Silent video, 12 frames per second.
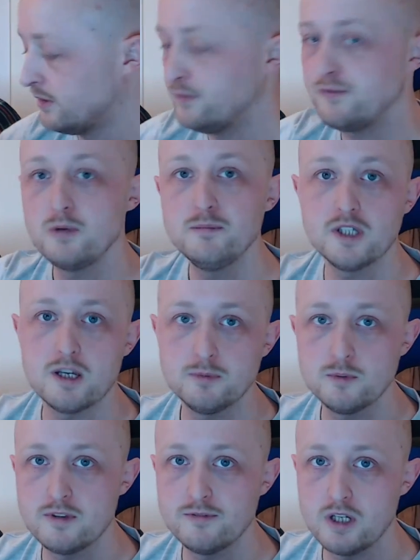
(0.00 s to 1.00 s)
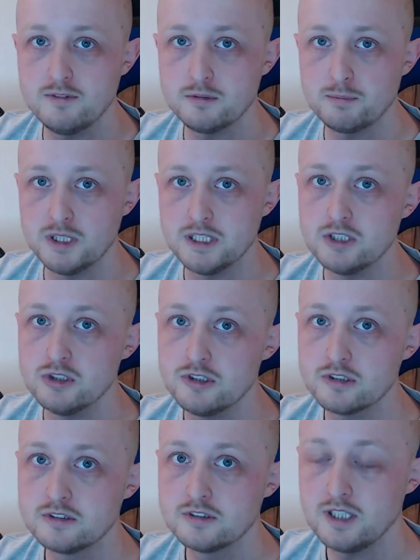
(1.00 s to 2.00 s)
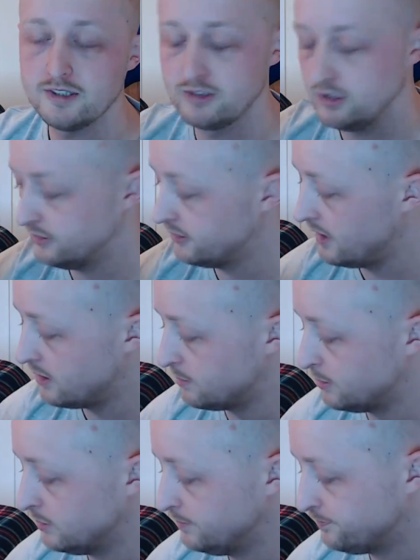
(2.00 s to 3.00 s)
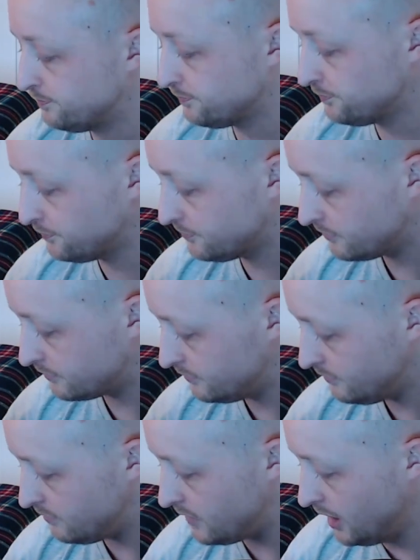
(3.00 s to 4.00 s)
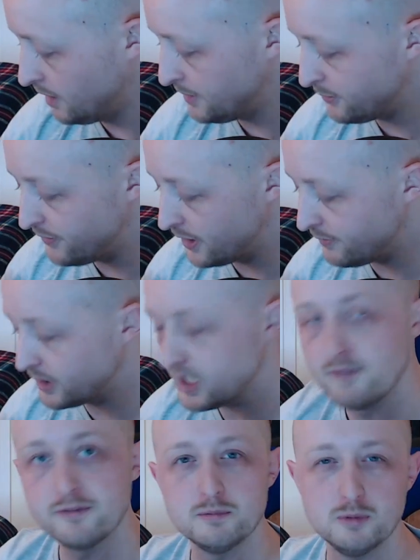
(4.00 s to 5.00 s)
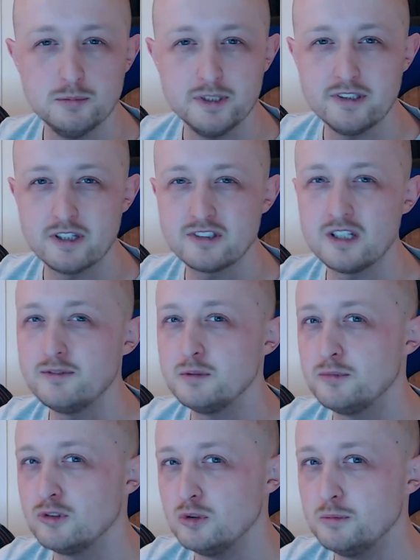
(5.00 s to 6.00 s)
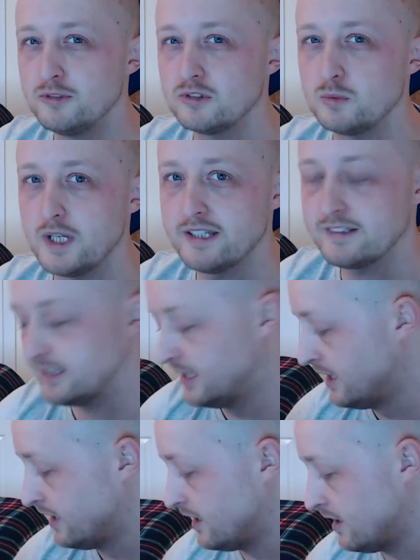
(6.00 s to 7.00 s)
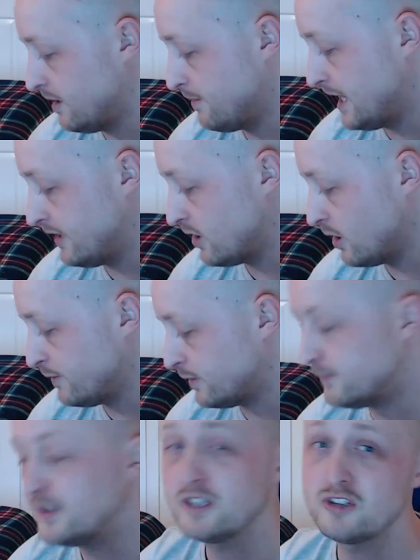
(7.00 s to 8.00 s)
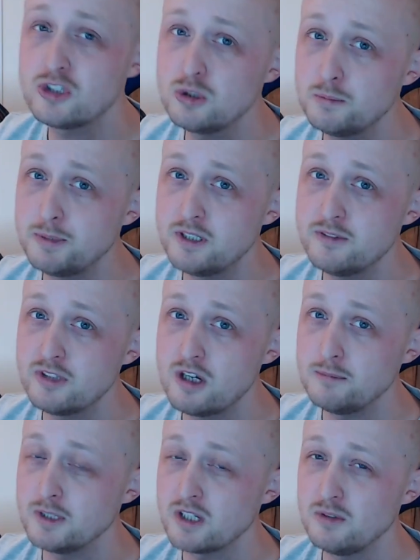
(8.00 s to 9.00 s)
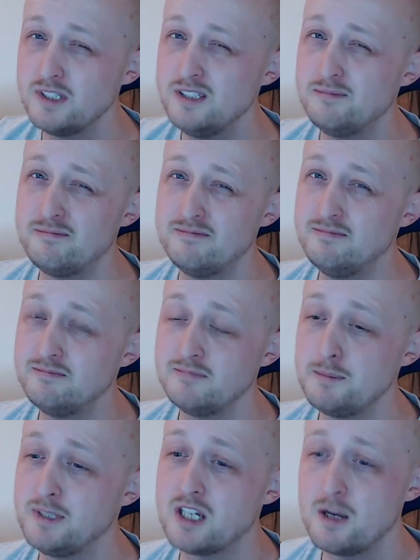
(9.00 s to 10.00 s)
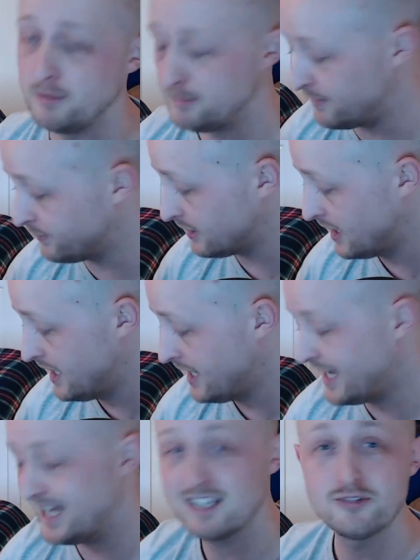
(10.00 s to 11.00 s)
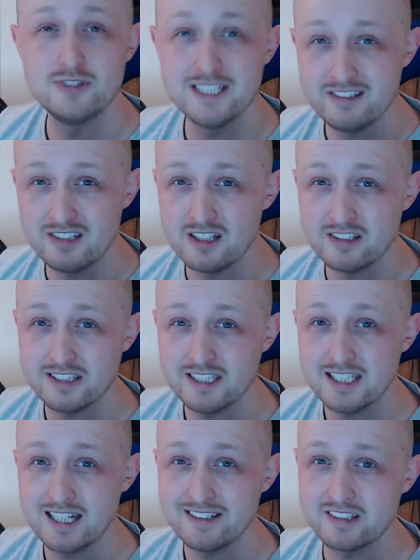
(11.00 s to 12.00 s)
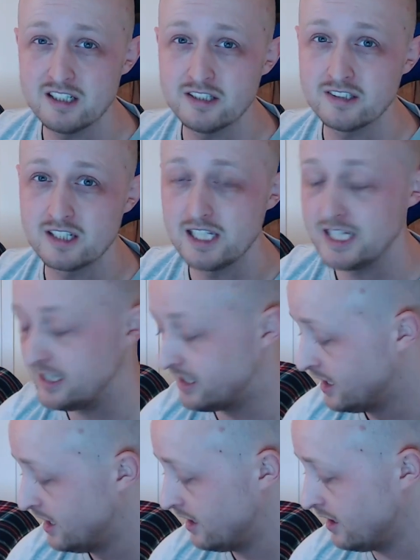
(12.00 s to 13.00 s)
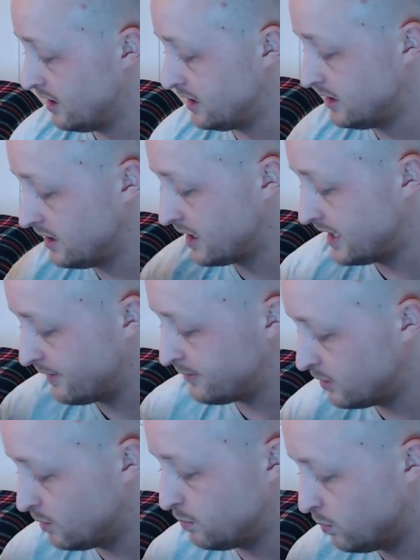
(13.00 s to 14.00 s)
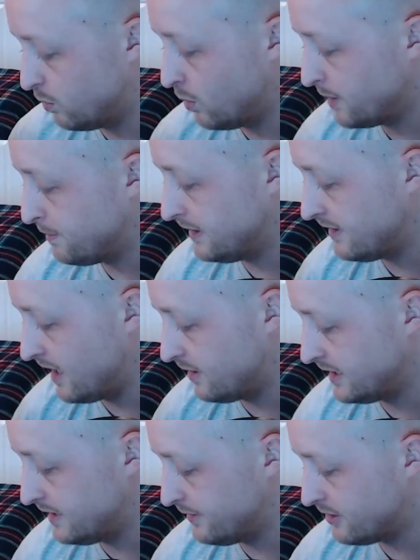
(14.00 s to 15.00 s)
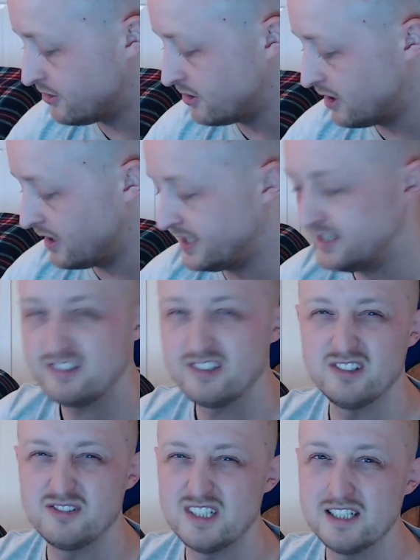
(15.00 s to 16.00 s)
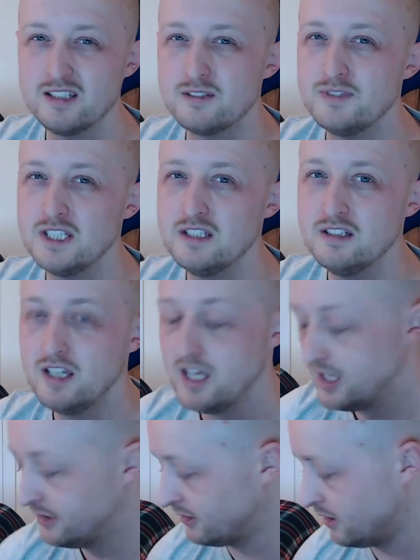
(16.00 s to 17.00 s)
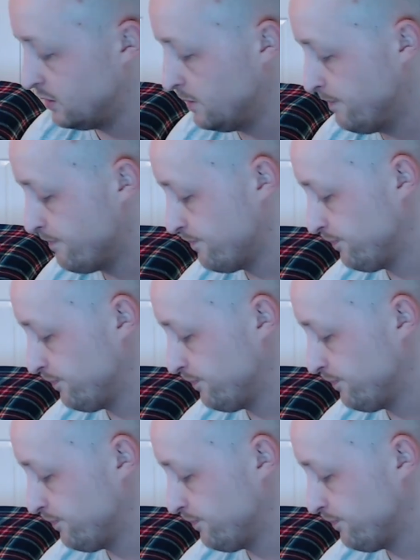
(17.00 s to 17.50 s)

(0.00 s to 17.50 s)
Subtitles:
the foam that comes with the Vive is pretty good. It's not terrible. It's very, very comfortable, but it does kind of absorb sweat, and over a very short period of time, like only maybe a couple of months, it gets really dirty and it's hard to clean. You kind of have to wipe it down and leave it to dry, and it's just really inconvenient. So,